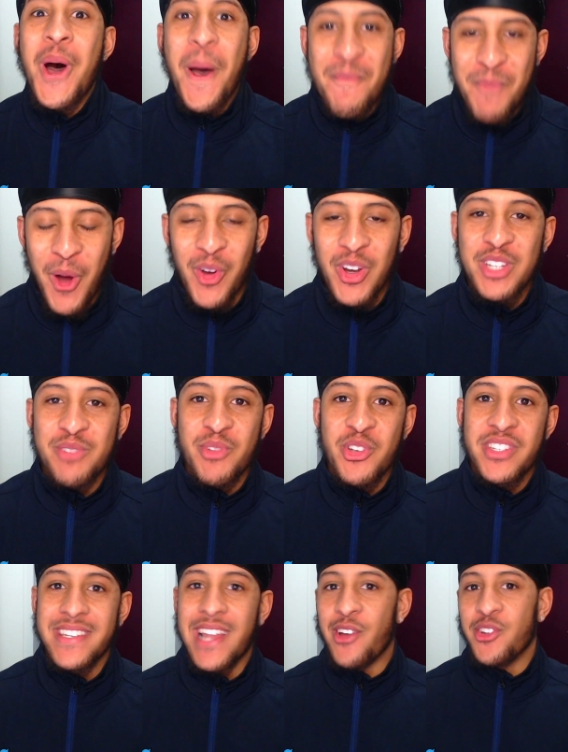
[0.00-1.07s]
Polish
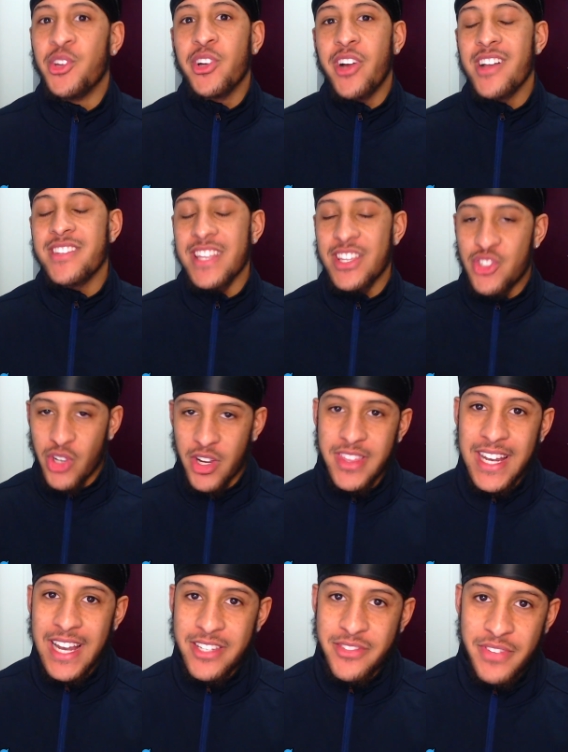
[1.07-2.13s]
music. Now you guys enjoyed the
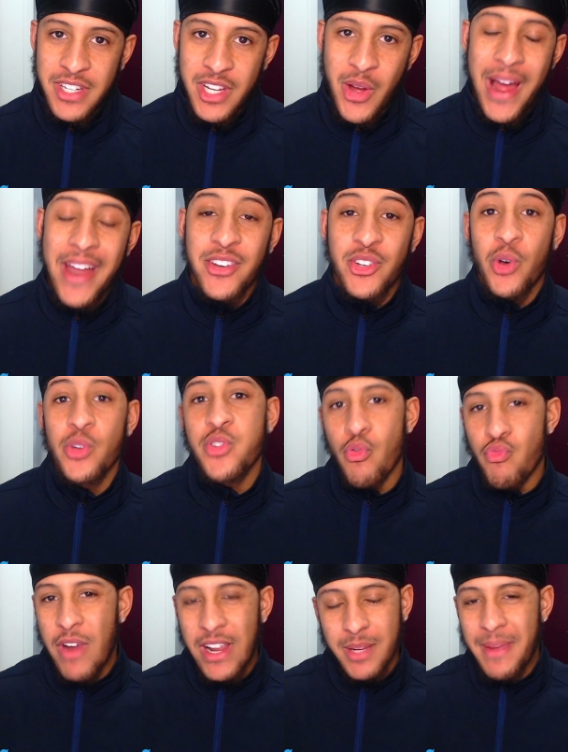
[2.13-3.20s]
last video and also
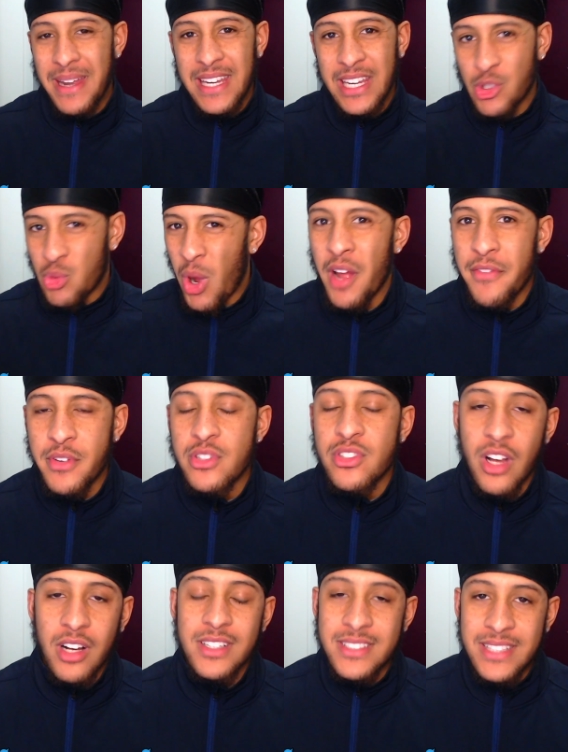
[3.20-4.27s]
recommended quite a few
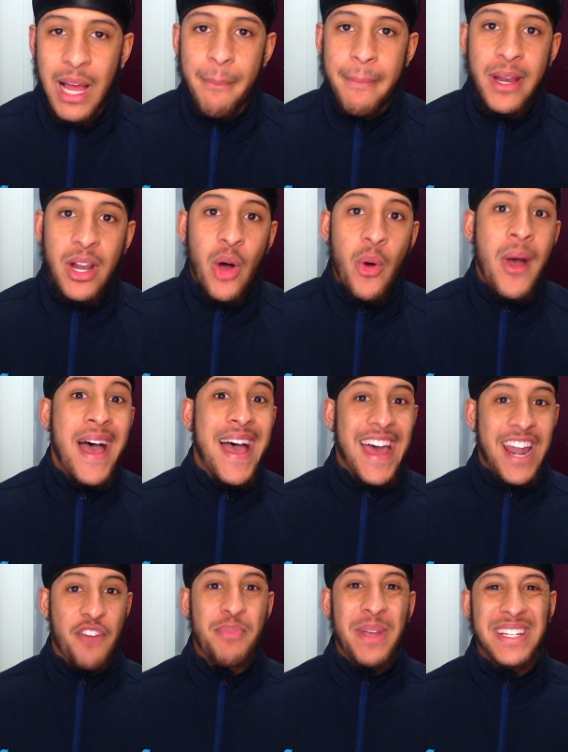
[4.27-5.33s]
songs down below, and
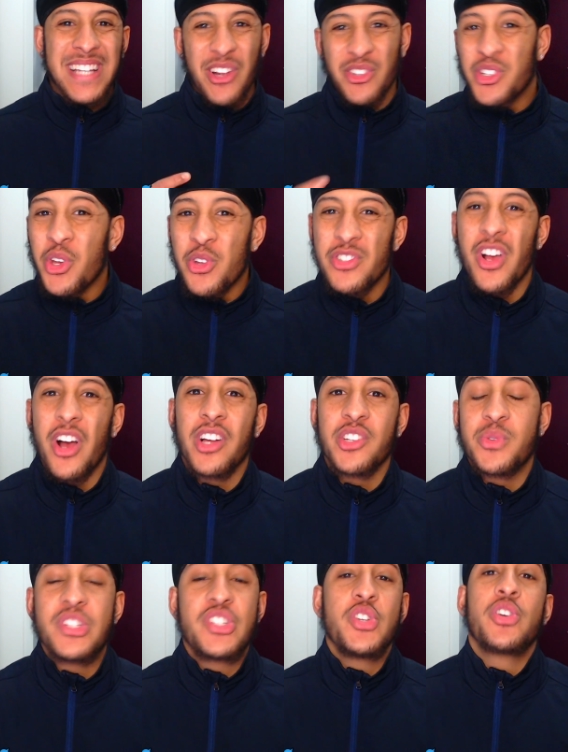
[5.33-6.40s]
I've picked out two songs
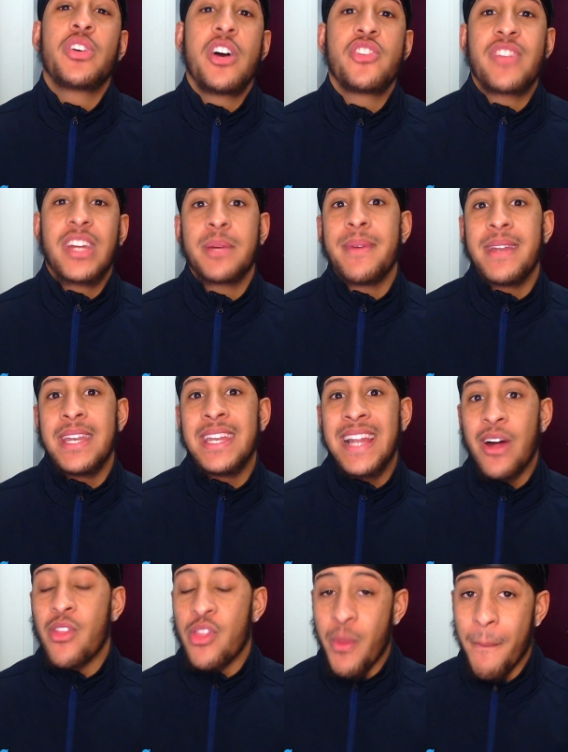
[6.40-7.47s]
which you guys recommended
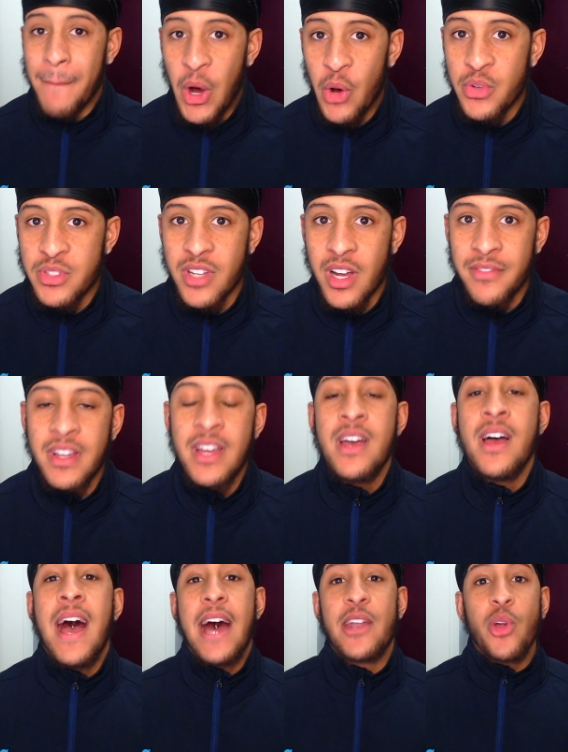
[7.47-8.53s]
out the most of.
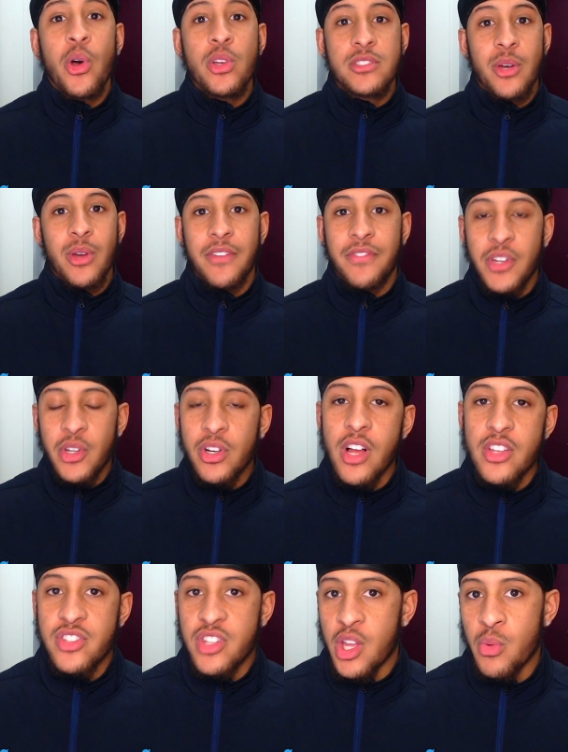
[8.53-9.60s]
And also if you guys
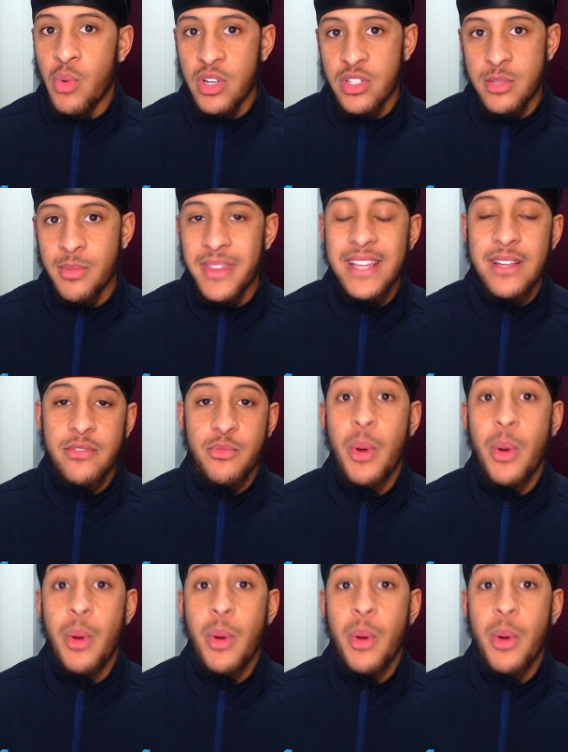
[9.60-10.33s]
do want me to